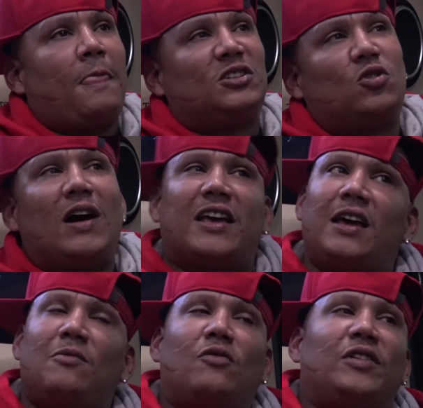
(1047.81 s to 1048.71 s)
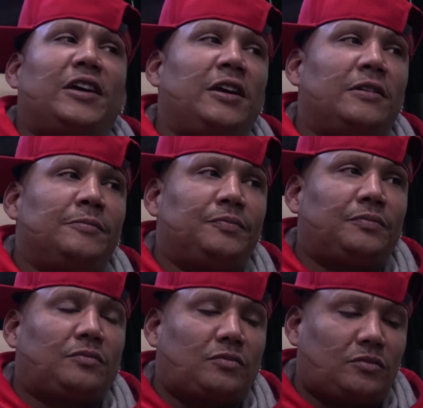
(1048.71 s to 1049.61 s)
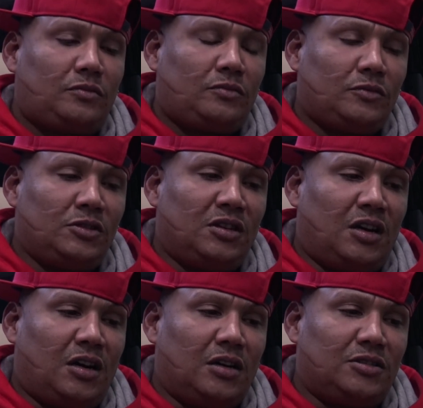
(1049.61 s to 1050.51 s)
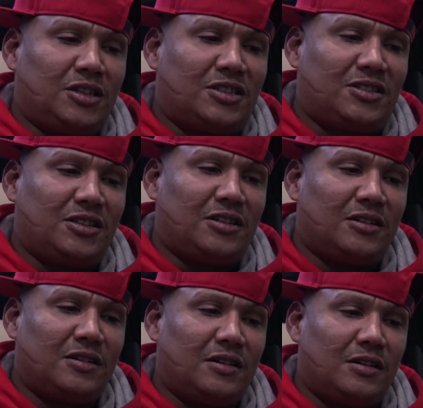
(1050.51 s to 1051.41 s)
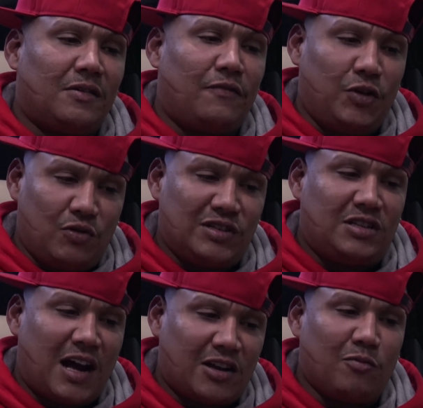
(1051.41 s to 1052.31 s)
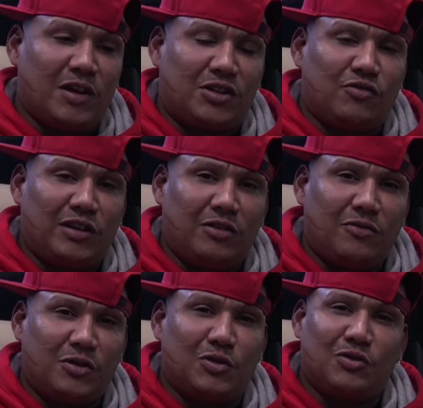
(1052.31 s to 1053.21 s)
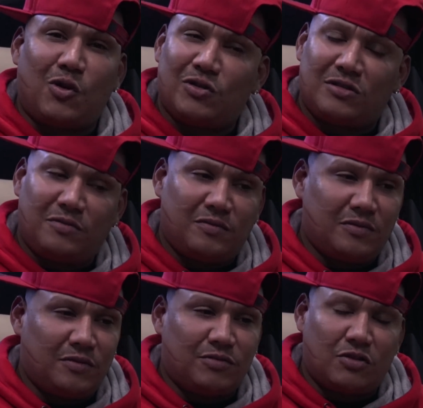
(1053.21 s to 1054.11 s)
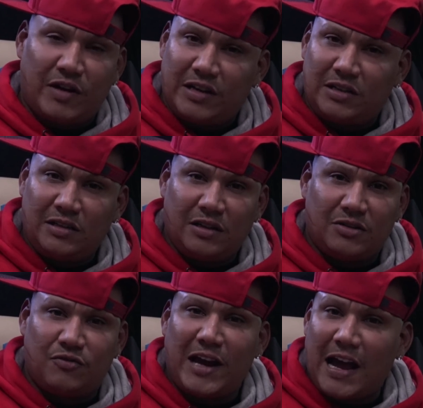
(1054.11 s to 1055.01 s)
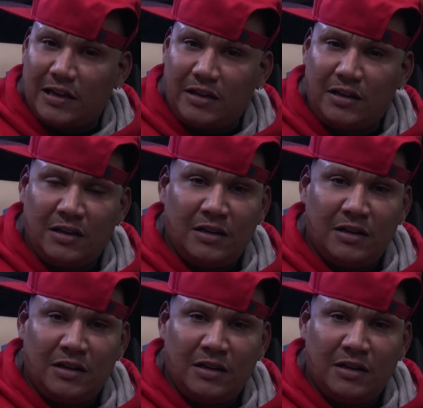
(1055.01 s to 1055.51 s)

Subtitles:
So I came over here just to view his documentary, which was awesome. It was crazy. It's reality.